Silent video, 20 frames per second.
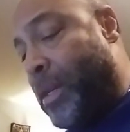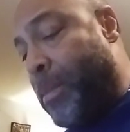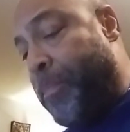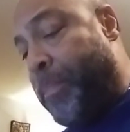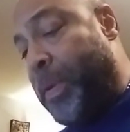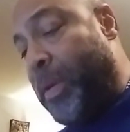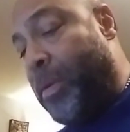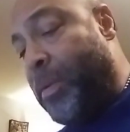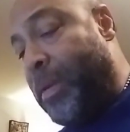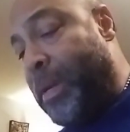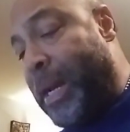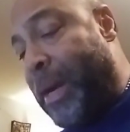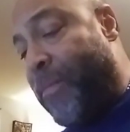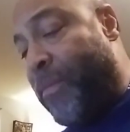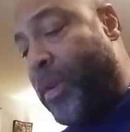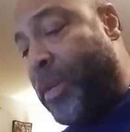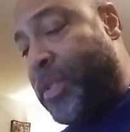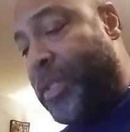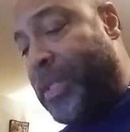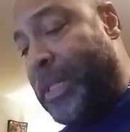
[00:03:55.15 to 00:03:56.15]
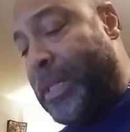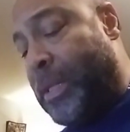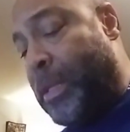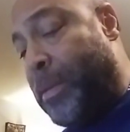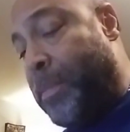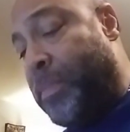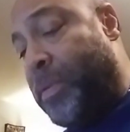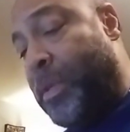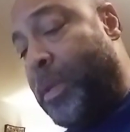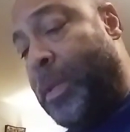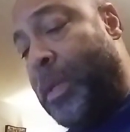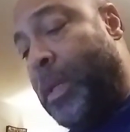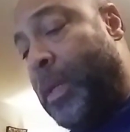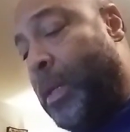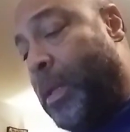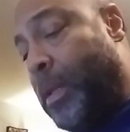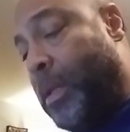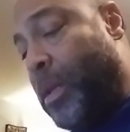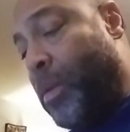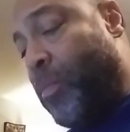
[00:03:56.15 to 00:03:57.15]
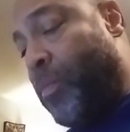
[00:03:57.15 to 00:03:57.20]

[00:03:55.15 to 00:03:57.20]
computer network systems to